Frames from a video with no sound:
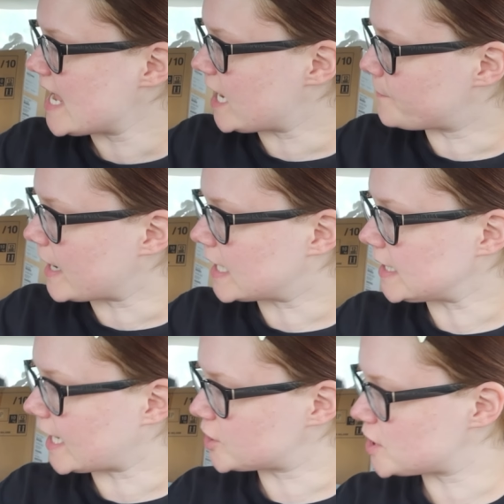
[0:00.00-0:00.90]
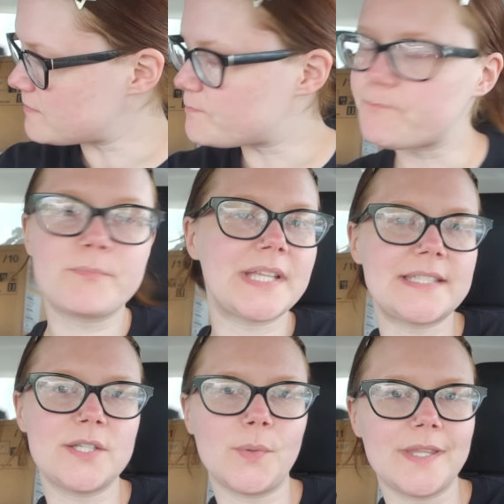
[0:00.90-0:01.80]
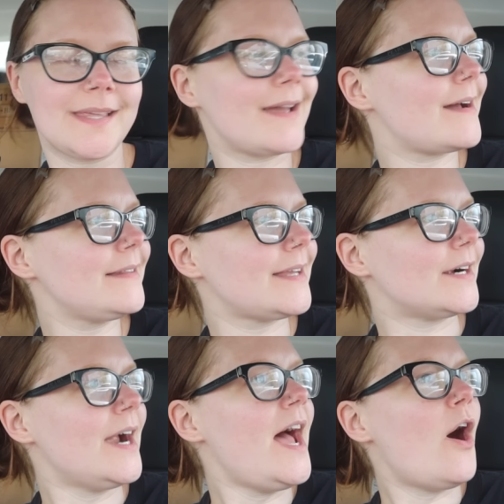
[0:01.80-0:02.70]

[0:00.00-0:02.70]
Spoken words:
in my collection, but that's the only thing I got there.